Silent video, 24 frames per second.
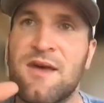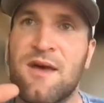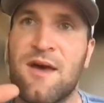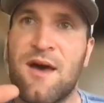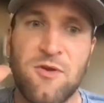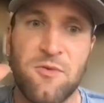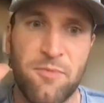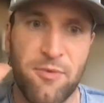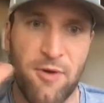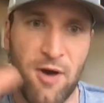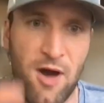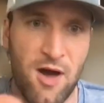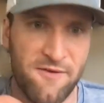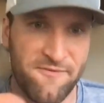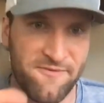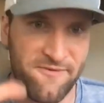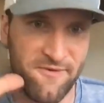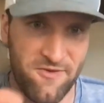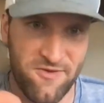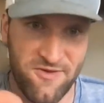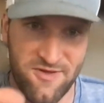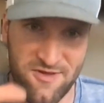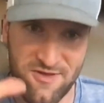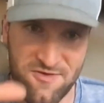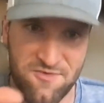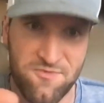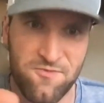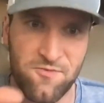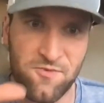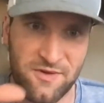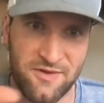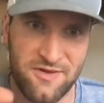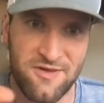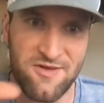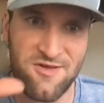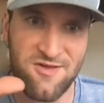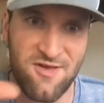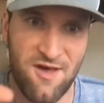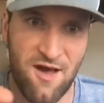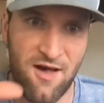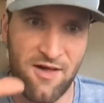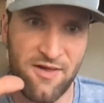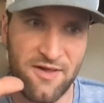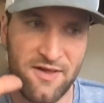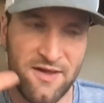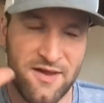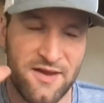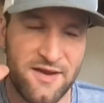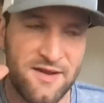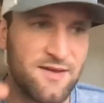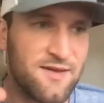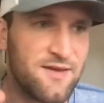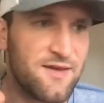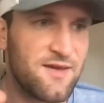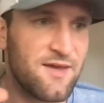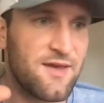New Braunfels is really solid.